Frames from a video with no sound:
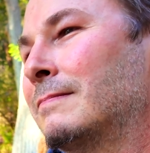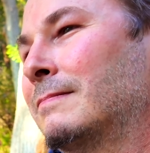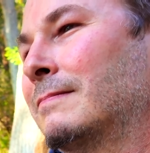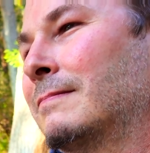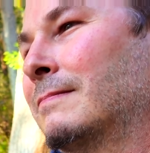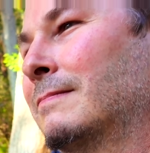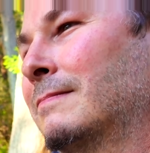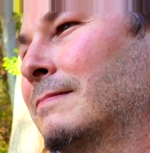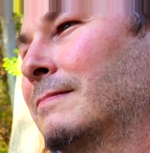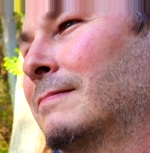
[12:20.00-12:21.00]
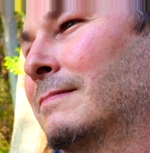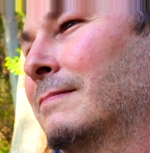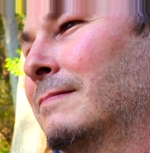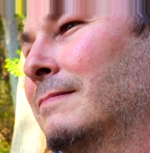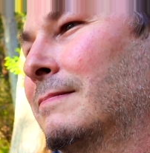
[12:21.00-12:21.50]

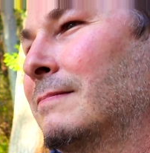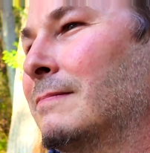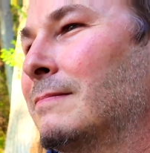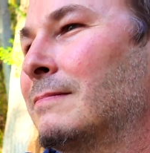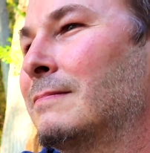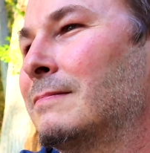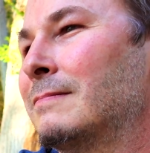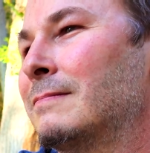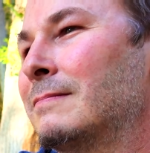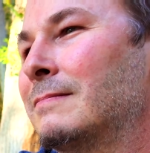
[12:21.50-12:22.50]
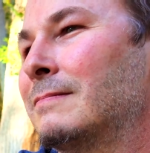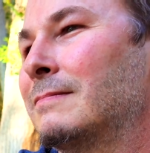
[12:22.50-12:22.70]
(silent)